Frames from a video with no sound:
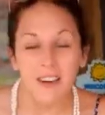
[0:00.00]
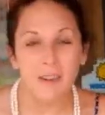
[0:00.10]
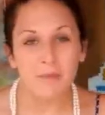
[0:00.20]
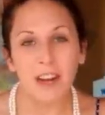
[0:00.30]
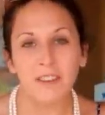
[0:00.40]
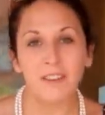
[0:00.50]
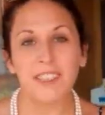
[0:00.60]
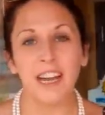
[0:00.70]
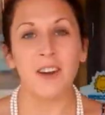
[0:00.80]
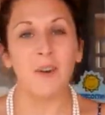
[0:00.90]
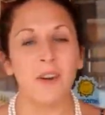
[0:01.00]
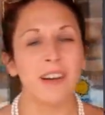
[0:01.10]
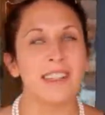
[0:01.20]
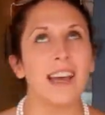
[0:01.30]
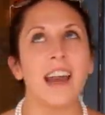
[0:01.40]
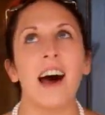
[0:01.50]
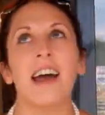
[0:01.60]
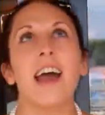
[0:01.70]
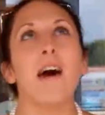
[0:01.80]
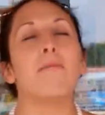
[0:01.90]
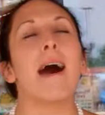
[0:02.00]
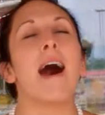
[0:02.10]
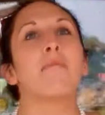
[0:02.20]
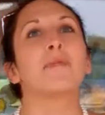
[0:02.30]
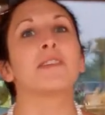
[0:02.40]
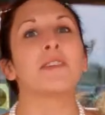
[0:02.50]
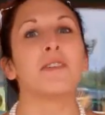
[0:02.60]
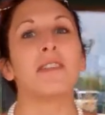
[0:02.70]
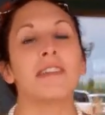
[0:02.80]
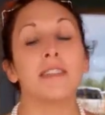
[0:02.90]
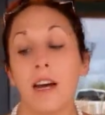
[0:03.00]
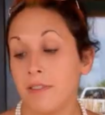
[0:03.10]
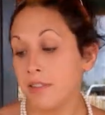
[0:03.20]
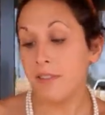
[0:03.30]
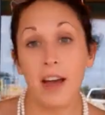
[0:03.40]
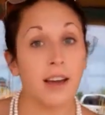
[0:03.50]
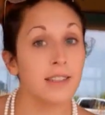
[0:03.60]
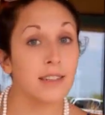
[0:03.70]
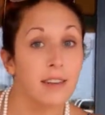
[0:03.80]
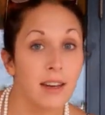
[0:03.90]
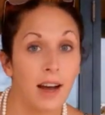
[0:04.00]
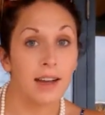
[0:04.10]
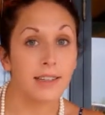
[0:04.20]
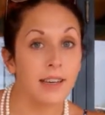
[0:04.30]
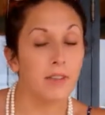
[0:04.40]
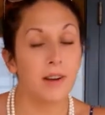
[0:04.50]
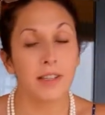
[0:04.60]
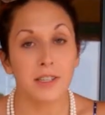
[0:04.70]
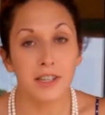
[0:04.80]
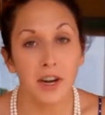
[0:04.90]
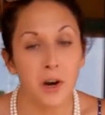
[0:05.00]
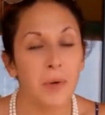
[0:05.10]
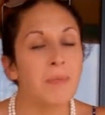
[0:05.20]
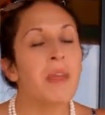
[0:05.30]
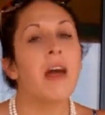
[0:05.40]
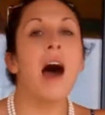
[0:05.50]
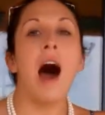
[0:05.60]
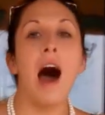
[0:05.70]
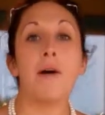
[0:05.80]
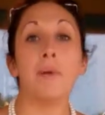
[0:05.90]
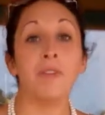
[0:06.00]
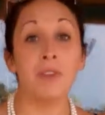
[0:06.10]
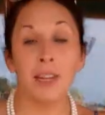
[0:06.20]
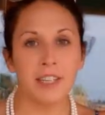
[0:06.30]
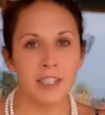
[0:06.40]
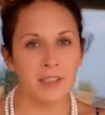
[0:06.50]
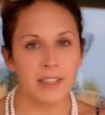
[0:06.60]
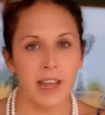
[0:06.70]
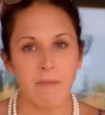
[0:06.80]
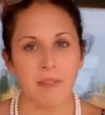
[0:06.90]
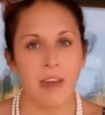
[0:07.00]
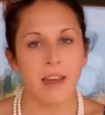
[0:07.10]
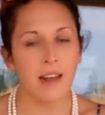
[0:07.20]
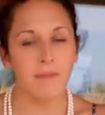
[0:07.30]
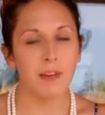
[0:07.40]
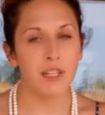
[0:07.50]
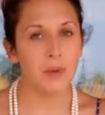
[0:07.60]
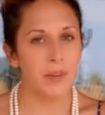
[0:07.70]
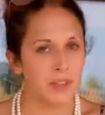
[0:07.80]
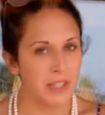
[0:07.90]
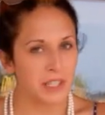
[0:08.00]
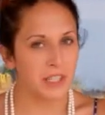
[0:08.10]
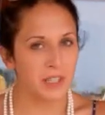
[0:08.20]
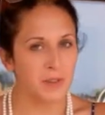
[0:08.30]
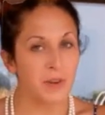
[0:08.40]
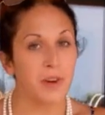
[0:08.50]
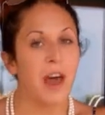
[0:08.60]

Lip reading: having breakfast at Coras, and I am absolutely stuffed. In fact, I have to get the rest to go. But if you'd like to do the same thing and come and enjoy their delicious food,